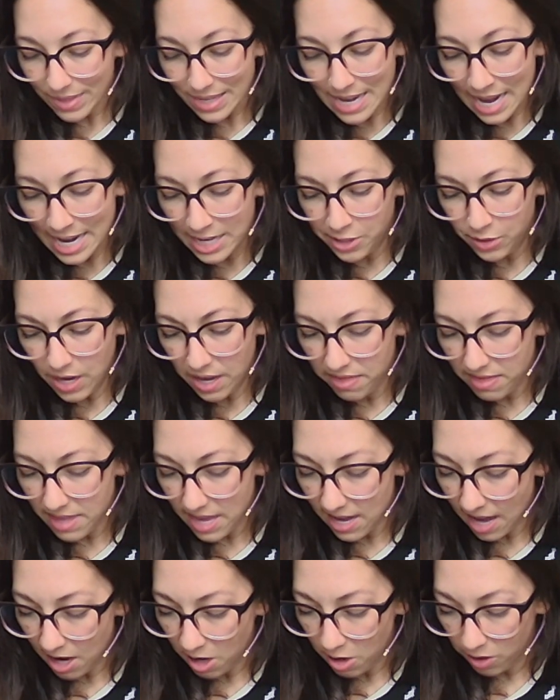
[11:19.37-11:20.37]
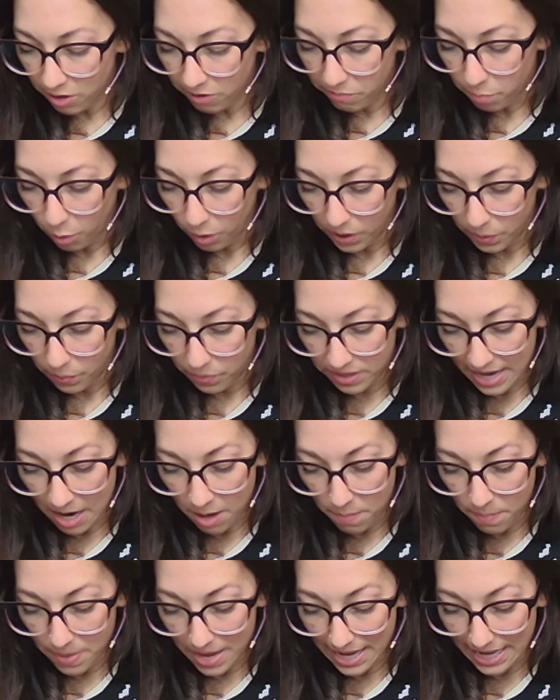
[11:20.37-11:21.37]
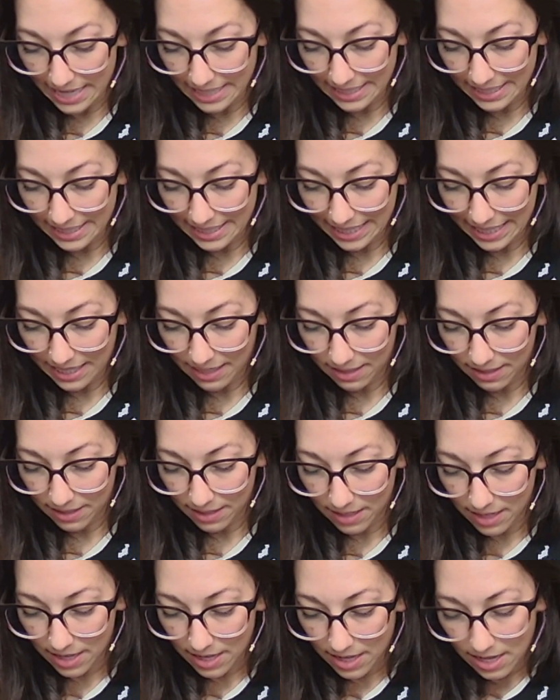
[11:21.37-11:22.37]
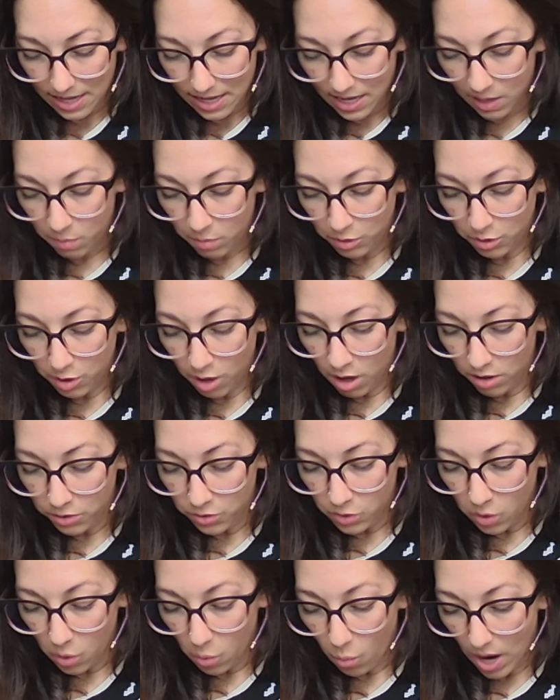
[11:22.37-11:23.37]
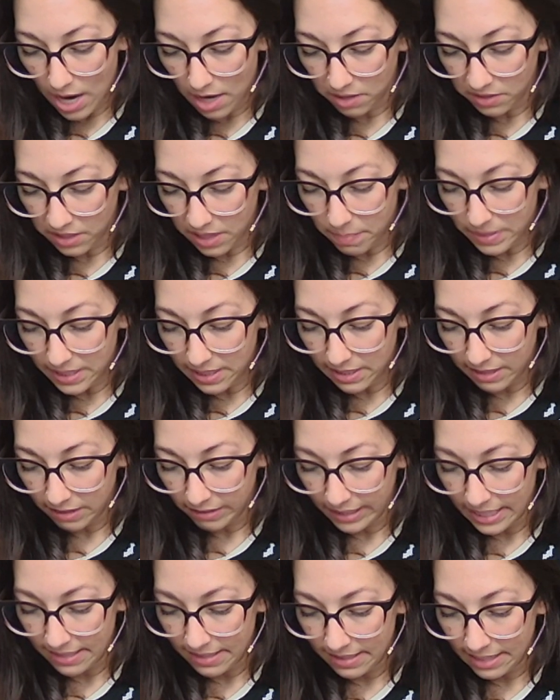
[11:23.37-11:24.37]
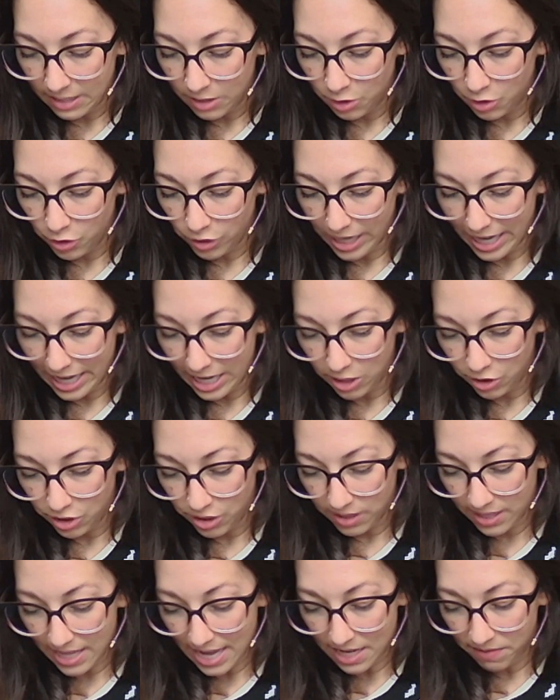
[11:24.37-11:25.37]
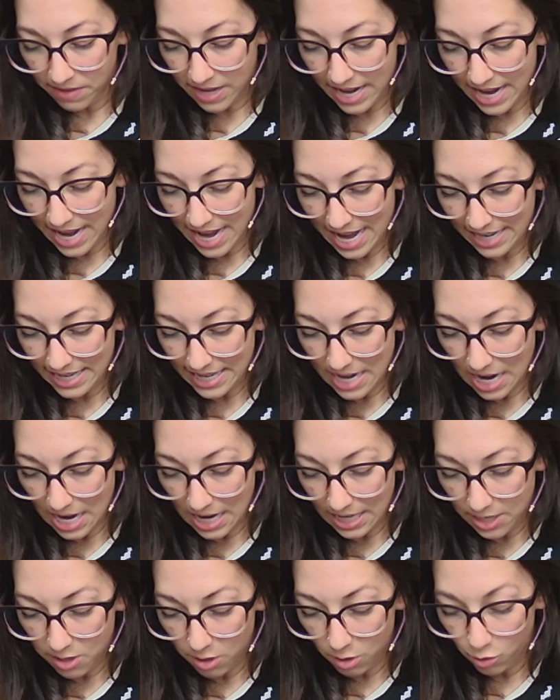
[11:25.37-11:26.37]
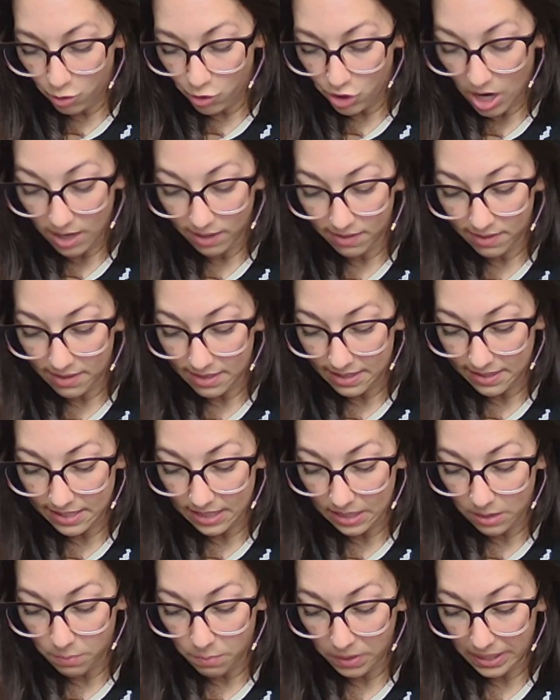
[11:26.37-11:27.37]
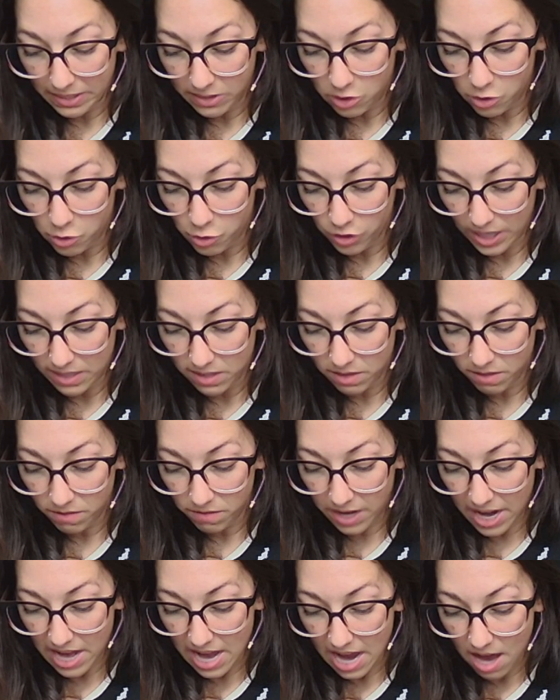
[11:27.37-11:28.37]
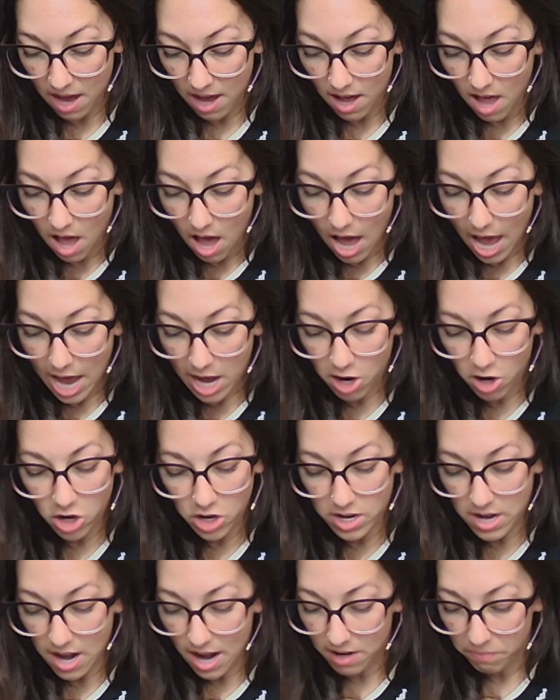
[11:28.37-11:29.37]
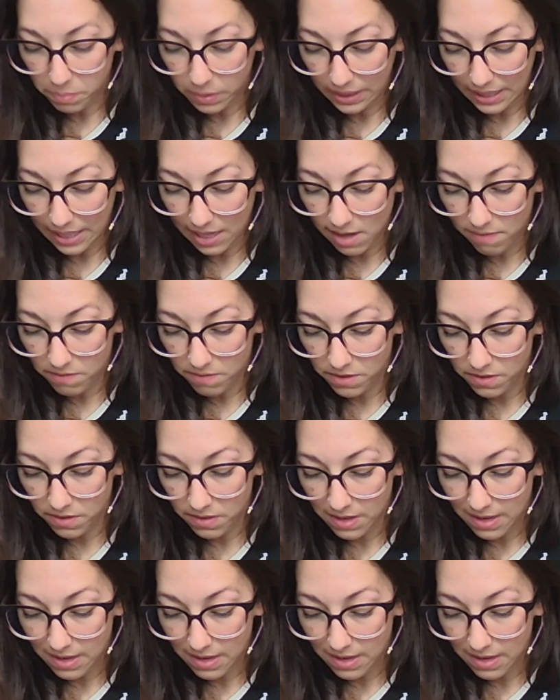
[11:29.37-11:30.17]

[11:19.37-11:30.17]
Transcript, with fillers: I do not think I could have borne it without making a scene. It was all so wild and mysterious and strange that if I had not known Jonathan's experience in Transylvania, I could not have believed.